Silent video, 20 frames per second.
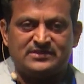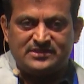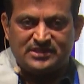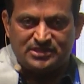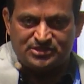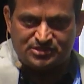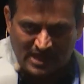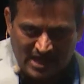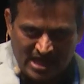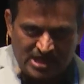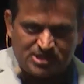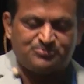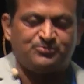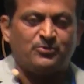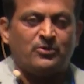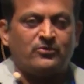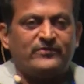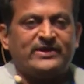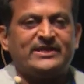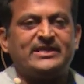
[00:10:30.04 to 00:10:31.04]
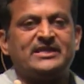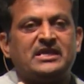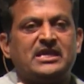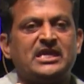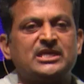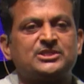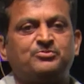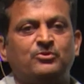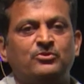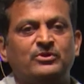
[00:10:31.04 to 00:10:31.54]
this very
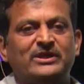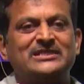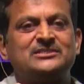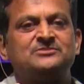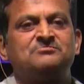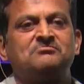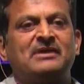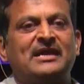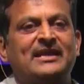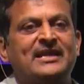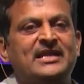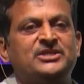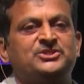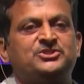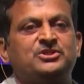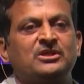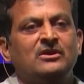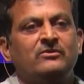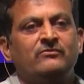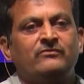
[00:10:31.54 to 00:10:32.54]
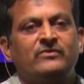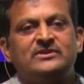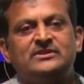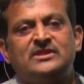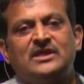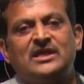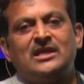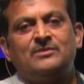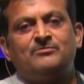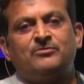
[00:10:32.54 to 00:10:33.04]
expo is managed with
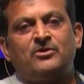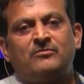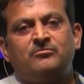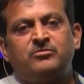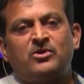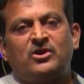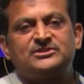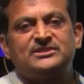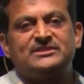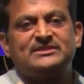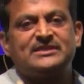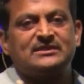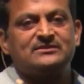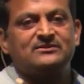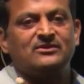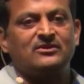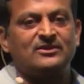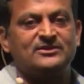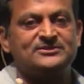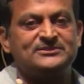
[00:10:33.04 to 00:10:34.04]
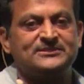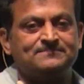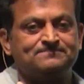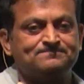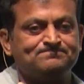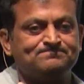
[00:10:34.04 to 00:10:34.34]
the help of blockchain technology.